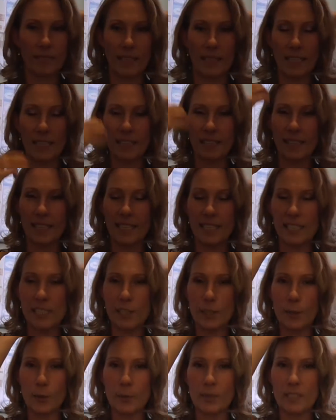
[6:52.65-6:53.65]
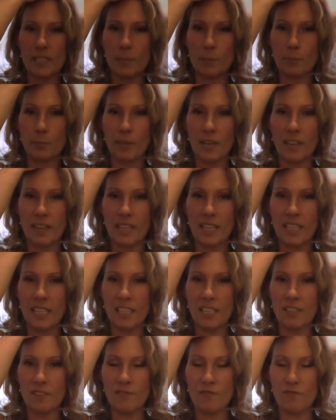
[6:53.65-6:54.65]
And nice slow deep breath
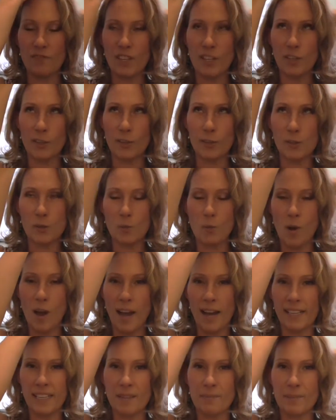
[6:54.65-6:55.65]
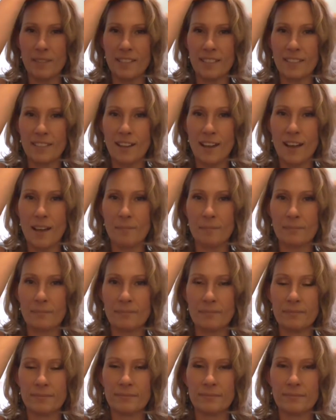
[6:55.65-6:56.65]
in, fingers wide up at the top.